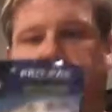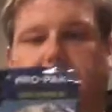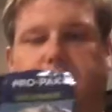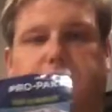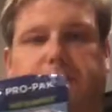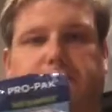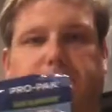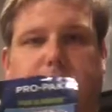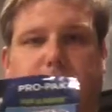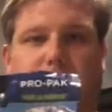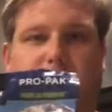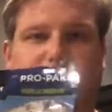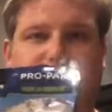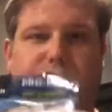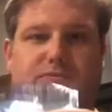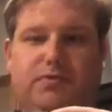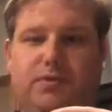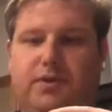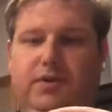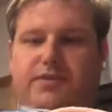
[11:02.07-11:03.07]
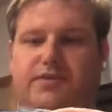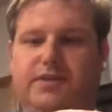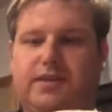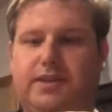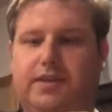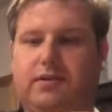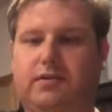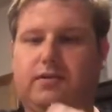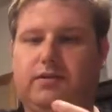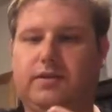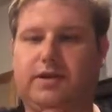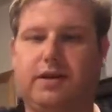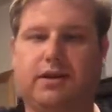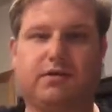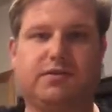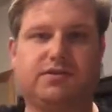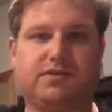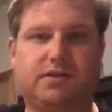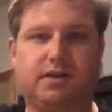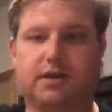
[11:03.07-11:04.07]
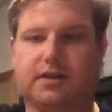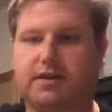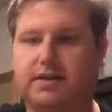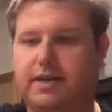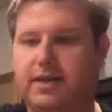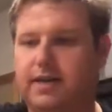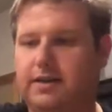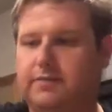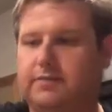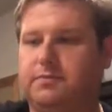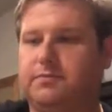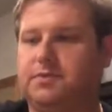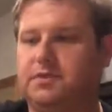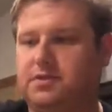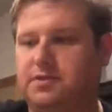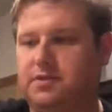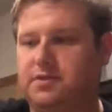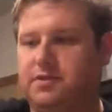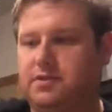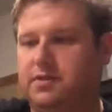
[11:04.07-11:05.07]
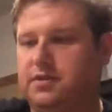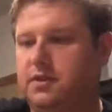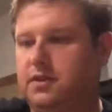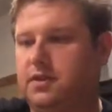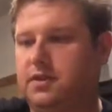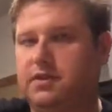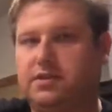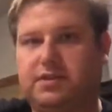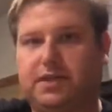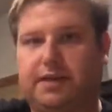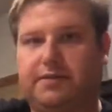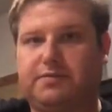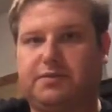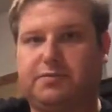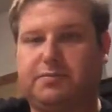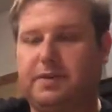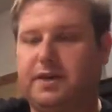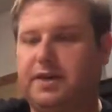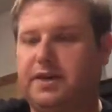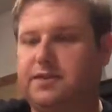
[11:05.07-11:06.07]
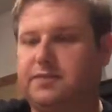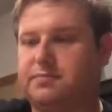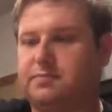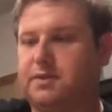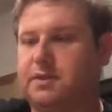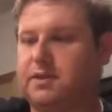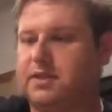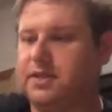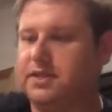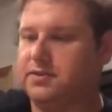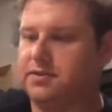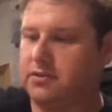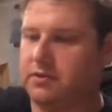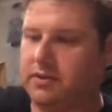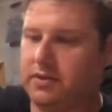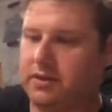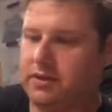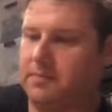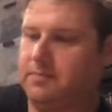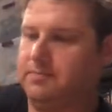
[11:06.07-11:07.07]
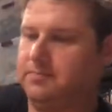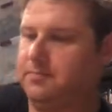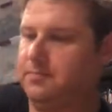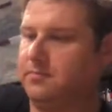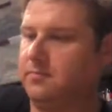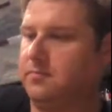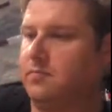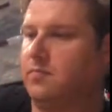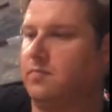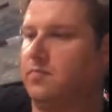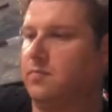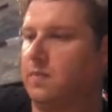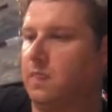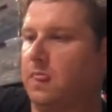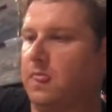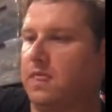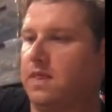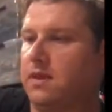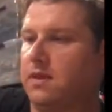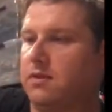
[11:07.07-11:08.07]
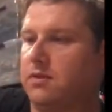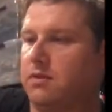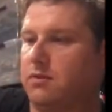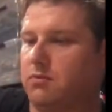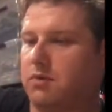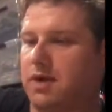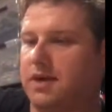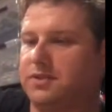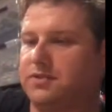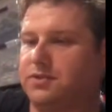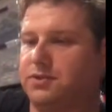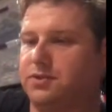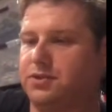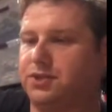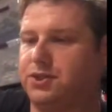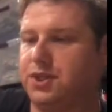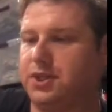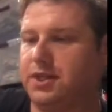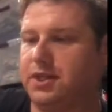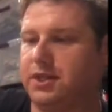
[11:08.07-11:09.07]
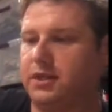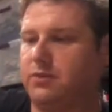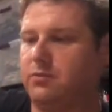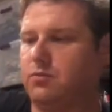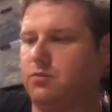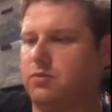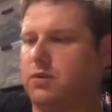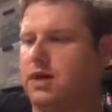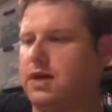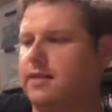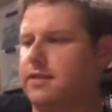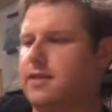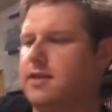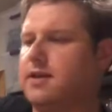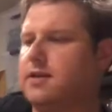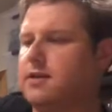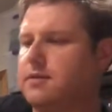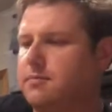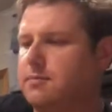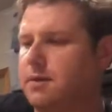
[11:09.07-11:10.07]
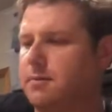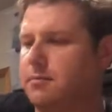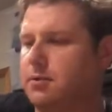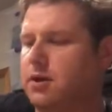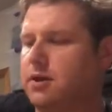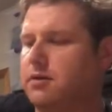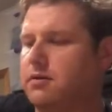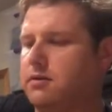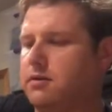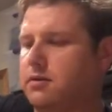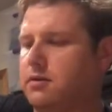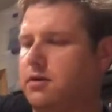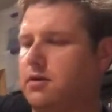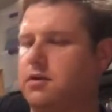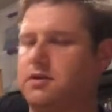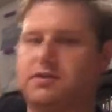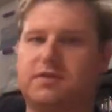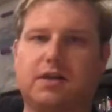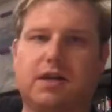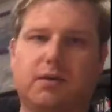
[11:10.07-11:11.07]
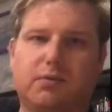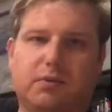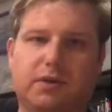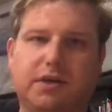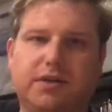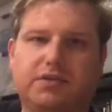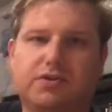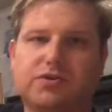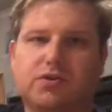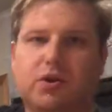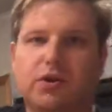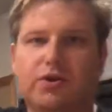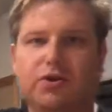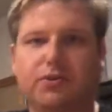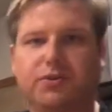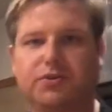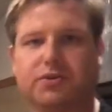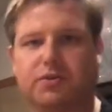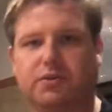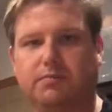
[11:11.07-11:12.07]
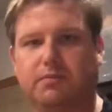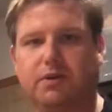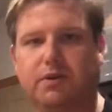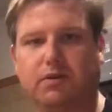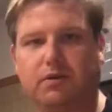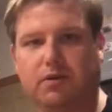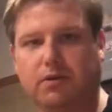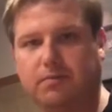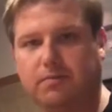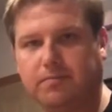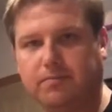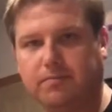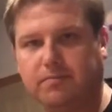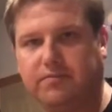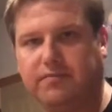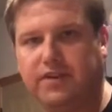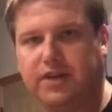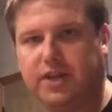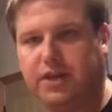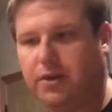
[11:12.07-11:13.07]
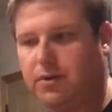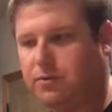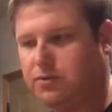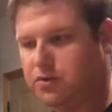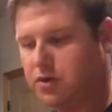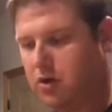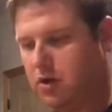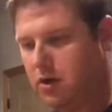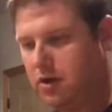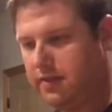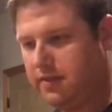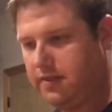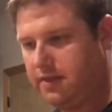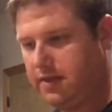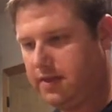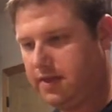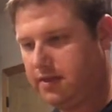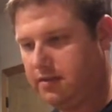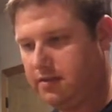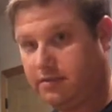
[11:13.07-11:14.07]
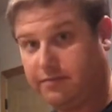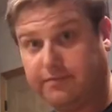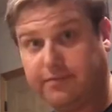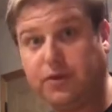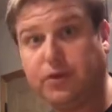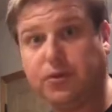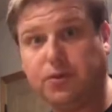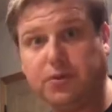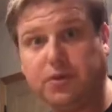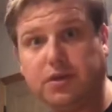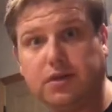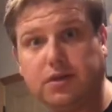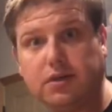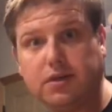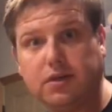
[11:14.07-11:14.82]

the compressed ones and had all the air sucked out of them just to save space. But these are the rice and chicken. And I think my brother-in-laws and I were going to start doing some other videos on the food